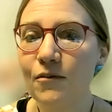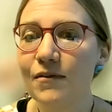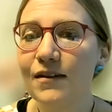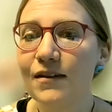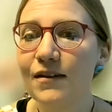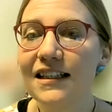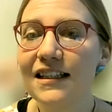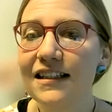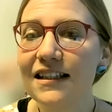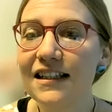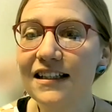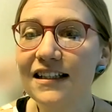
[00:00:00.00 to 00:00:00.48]

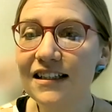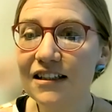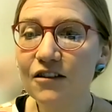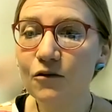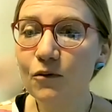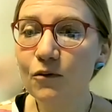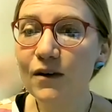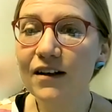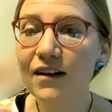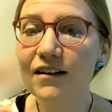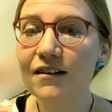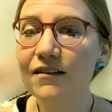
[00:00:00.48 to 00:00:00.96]
this
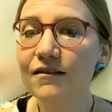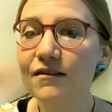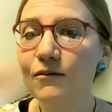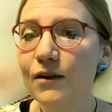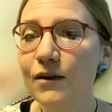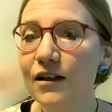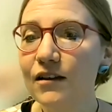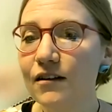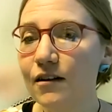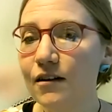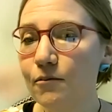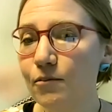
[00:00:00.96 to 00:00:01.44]
is
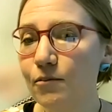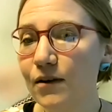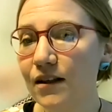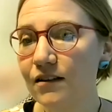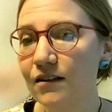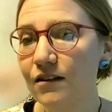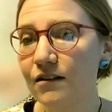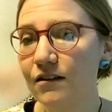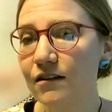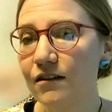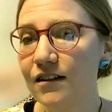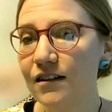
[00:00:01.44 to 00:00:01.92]
where the
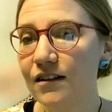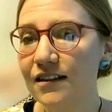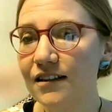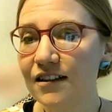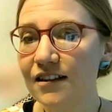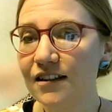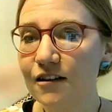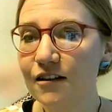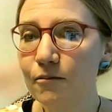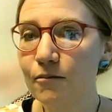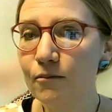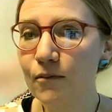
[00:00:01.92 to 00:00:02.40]
picture
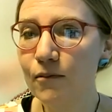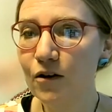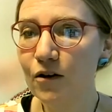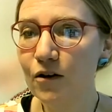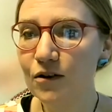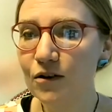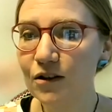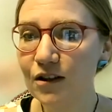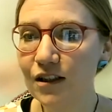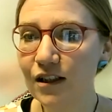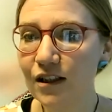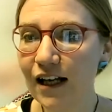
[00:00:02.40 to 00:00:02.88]
is the
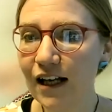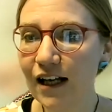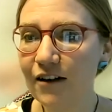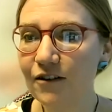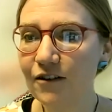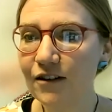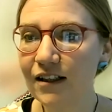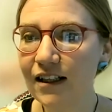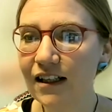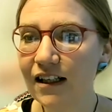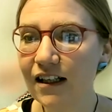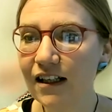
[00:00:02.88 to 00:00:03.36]
most
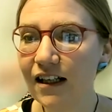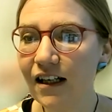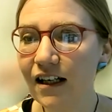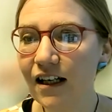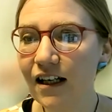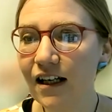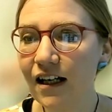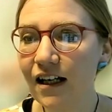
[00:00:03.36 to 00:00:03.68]
cloudy.